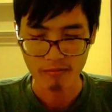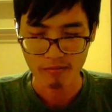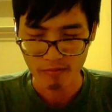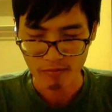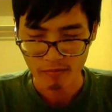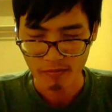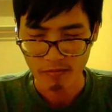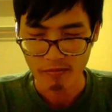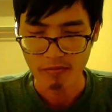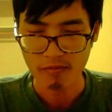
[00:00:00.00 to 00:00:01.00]

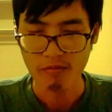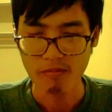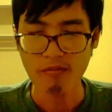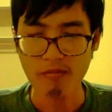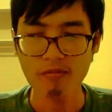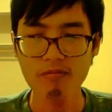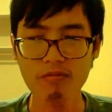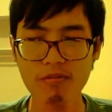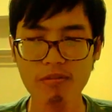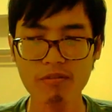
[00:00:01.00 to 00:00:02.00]

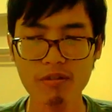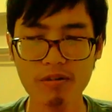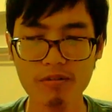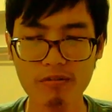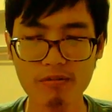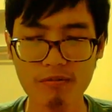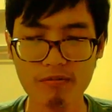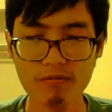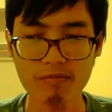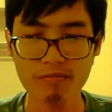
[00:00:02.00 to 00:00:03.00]

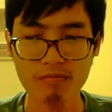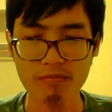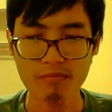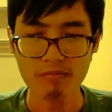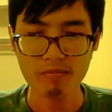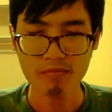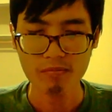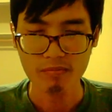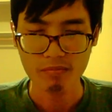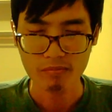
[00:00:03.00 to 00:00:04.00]

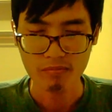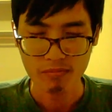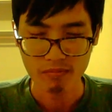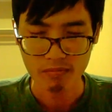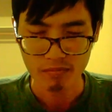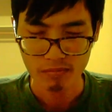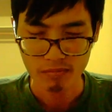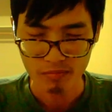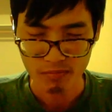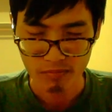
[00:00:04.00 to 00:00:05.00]

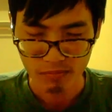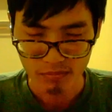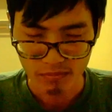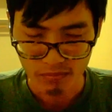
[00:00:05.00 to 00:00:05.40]
Nobody speaks.